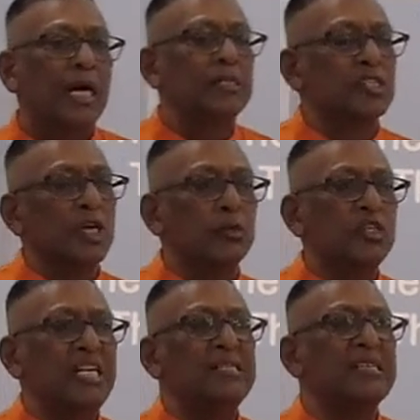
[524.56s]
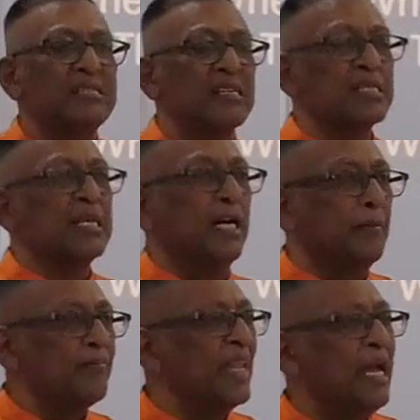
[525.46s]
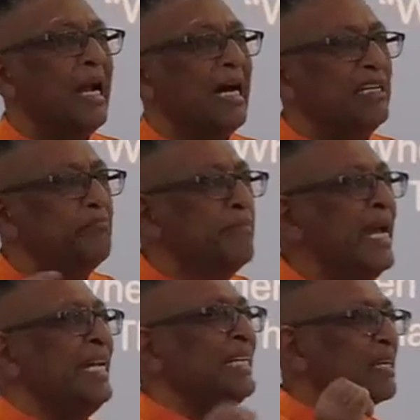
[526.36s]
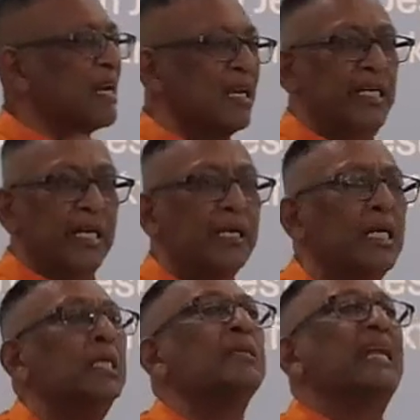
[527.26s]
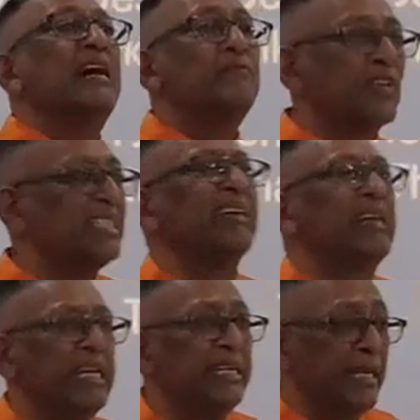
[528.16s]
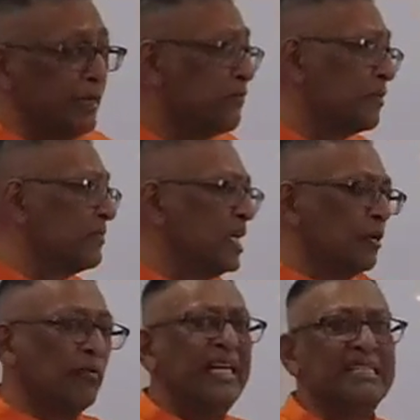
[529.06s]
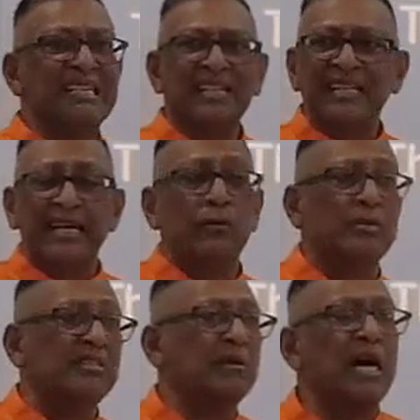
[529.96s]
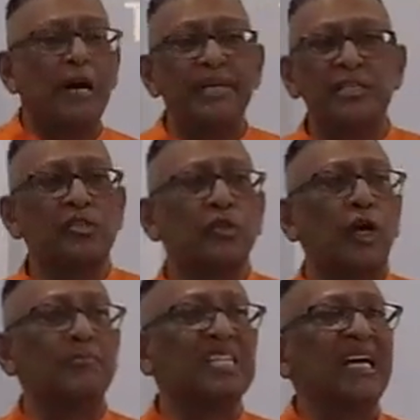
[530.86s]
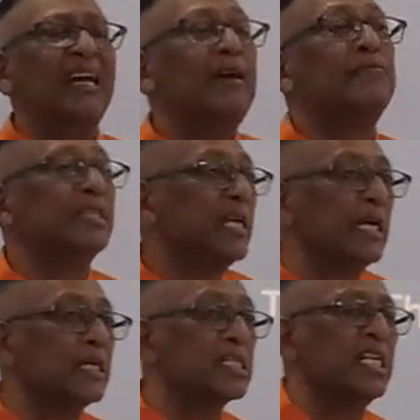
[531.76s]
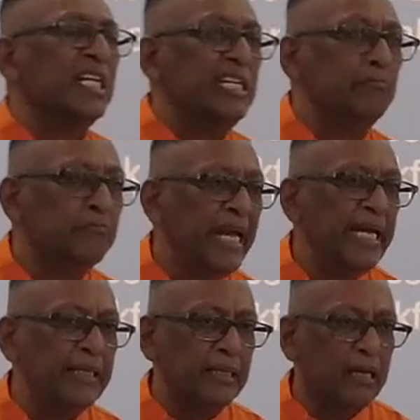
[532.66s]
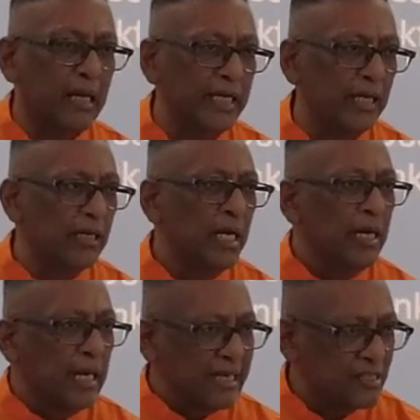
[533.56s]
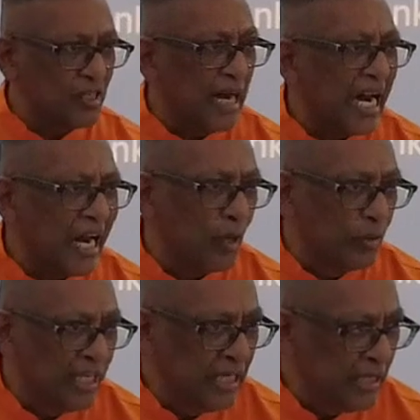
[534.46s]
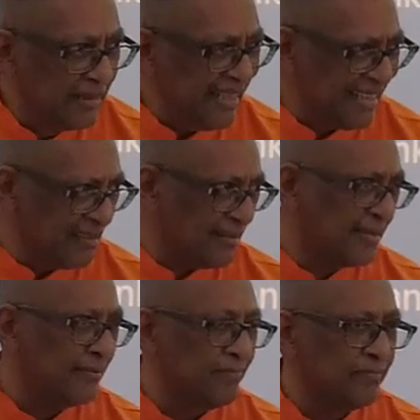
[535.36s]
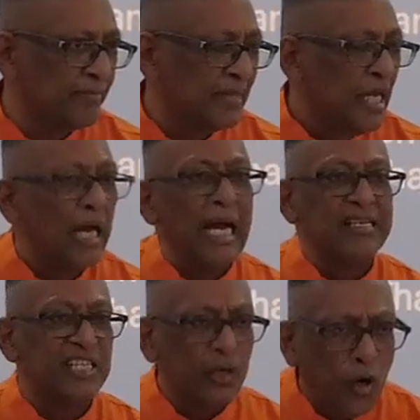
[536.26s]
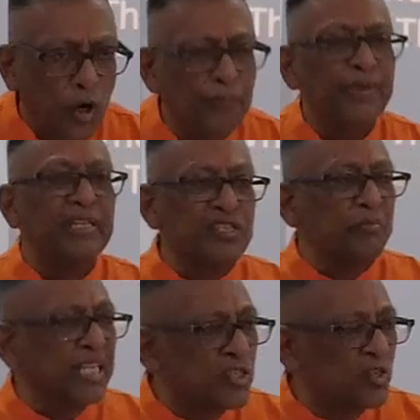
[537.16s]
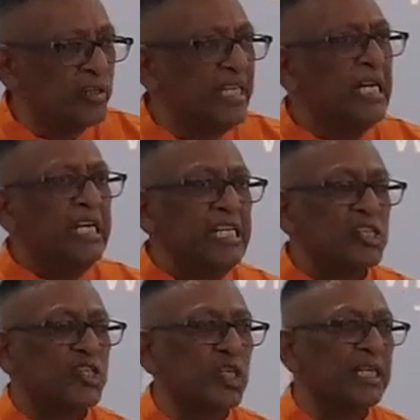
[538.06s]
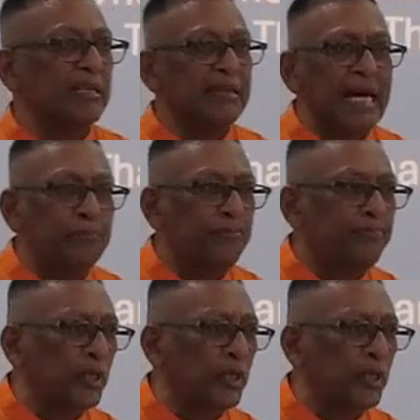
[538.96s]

And so Jesus has come, and he made it clear that everything he did, from raising the dead, calming the storms, everything else, he made it clear as to how he did it. As he opened his ministry, he stood at that